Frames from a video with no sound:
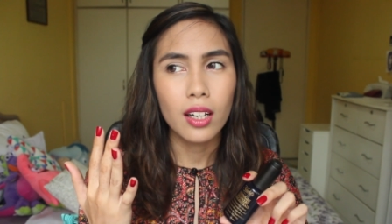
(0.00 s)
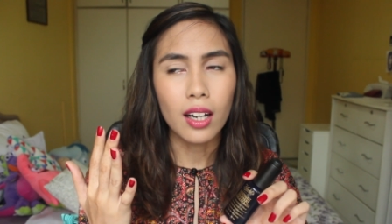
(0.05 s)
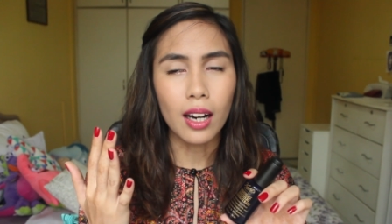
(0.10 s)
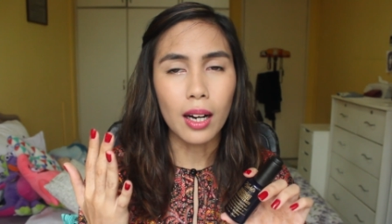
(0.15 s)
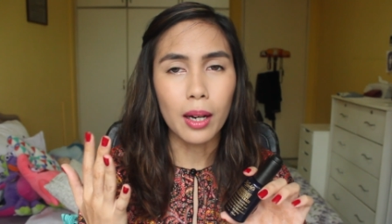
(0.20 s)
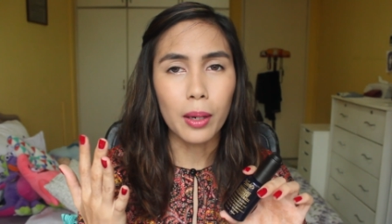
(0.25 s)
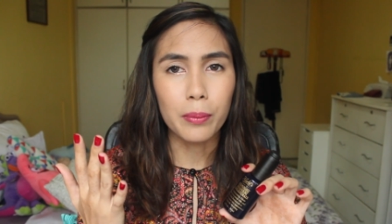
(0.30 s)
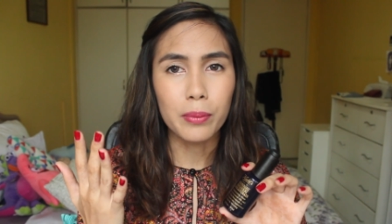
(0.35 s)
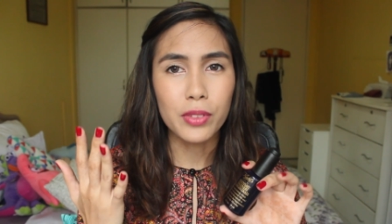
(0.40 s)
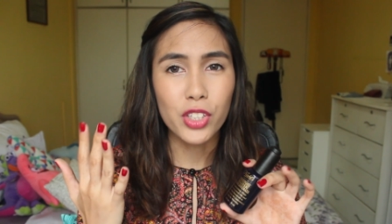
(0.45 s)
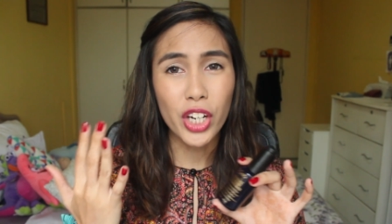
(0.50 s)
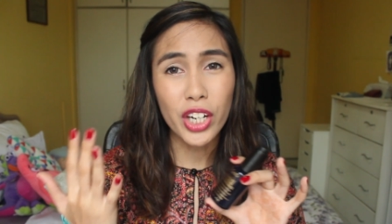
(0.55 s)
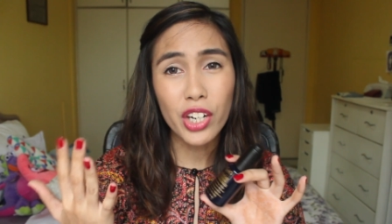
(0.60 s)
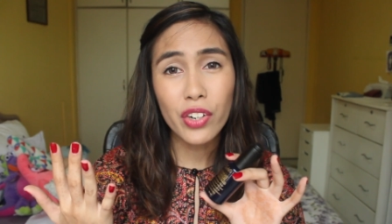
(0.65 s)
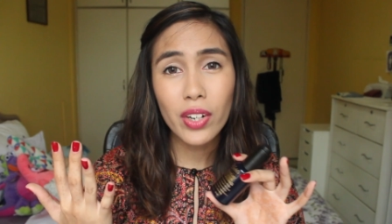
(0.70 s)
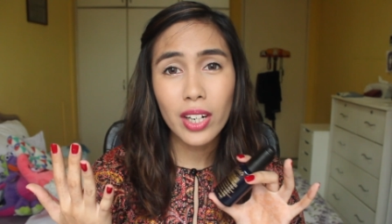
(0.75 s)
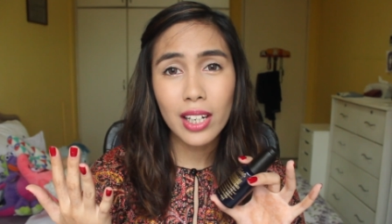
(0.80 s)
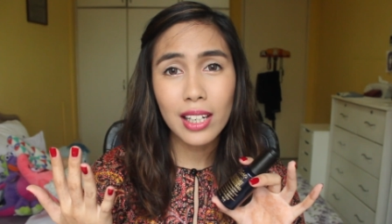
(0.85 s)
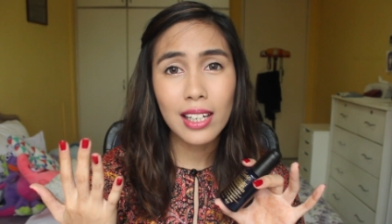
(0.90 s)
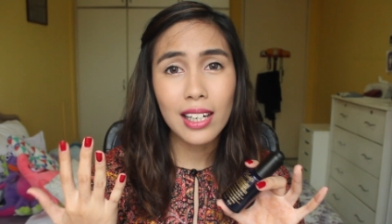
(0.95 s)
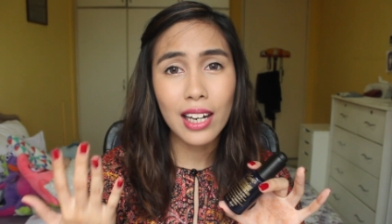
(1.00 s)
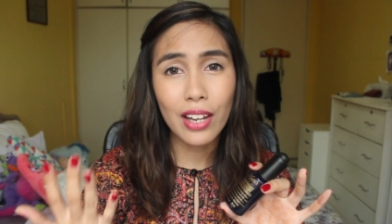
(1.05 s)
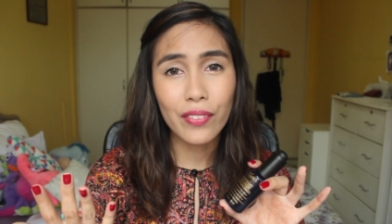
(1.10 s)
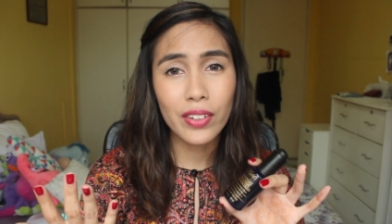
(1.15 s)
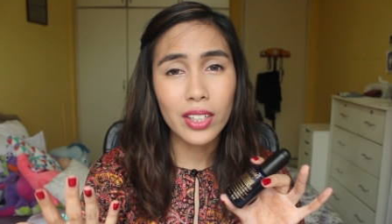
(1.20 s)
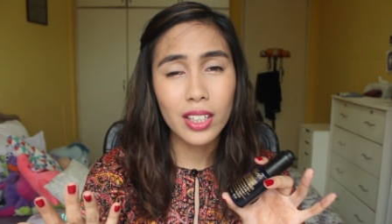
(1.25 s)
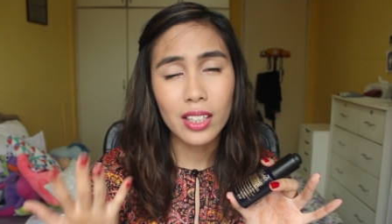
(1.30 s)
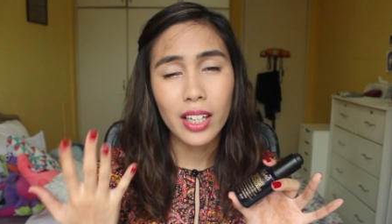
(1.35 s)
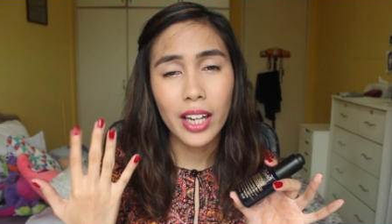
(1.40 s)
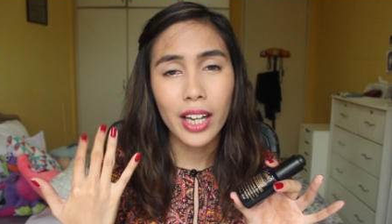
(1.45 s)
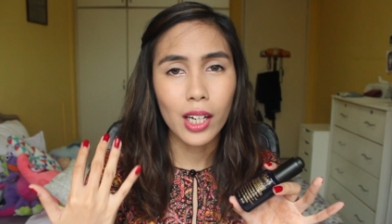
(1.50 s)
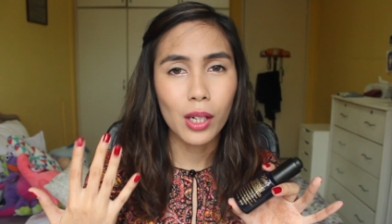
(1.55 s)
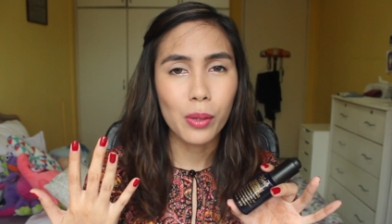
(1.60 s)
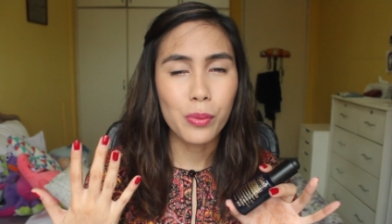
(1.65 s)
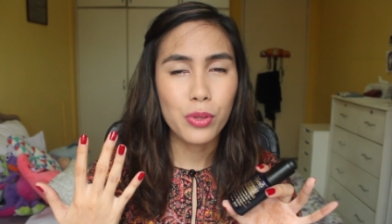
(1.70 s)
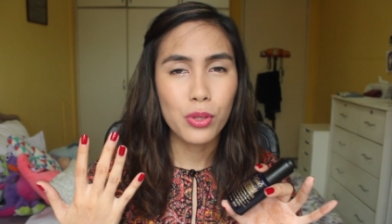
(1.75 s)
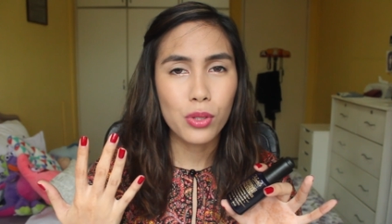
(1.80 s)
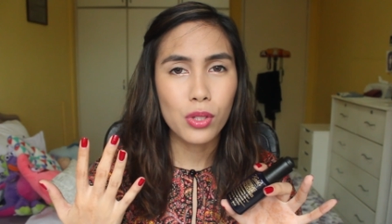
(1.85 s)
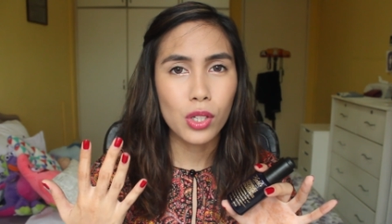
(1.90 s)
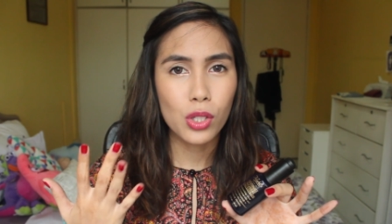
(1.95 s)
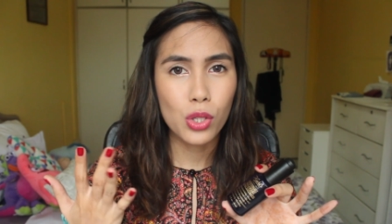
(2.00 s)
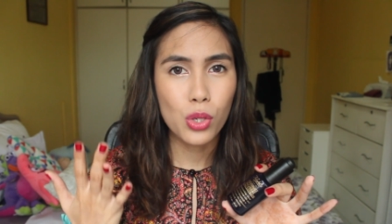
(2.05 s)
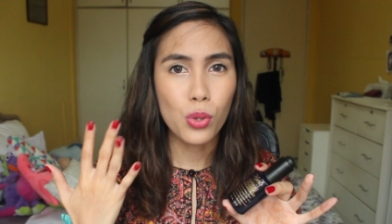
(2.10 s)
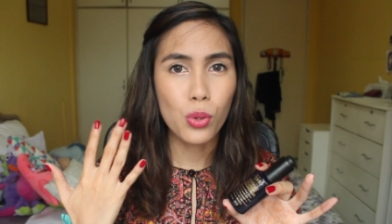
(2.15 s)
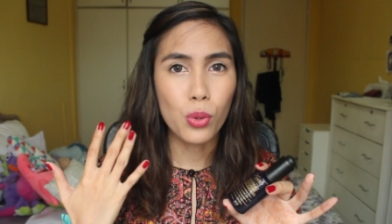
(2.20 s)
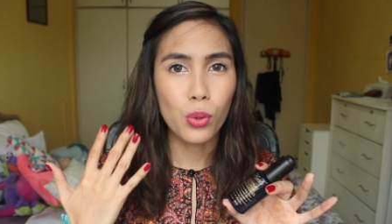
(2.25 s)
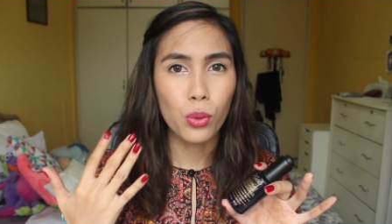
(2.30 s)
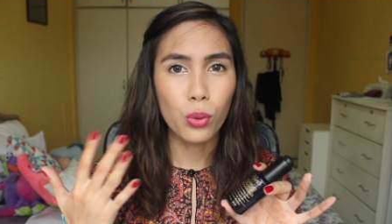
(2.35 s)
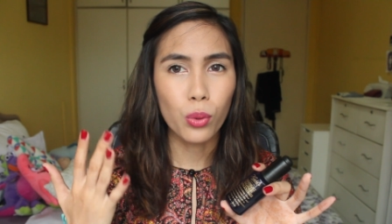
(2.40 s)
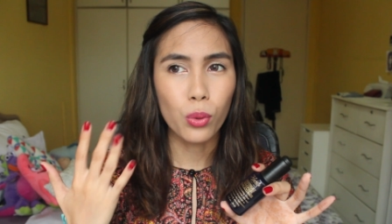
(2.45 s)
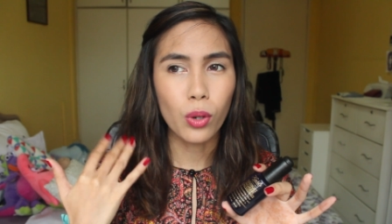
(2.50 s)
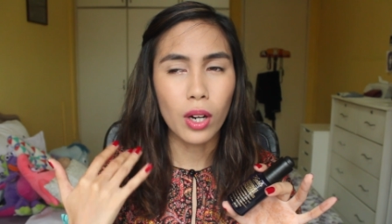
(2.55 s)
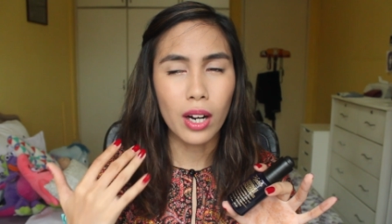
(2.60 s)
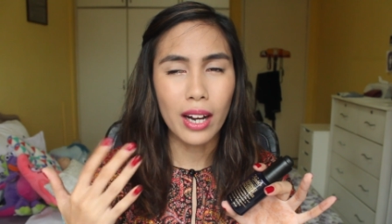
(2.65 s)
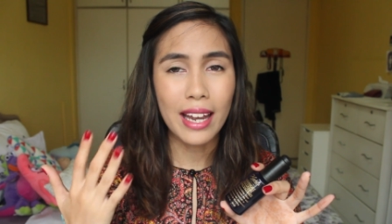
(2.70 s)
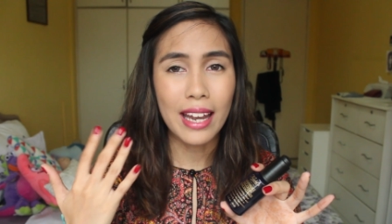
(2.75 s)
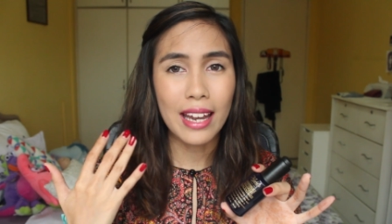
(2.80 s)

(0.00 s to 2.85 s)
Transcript: um, generally lavender helps to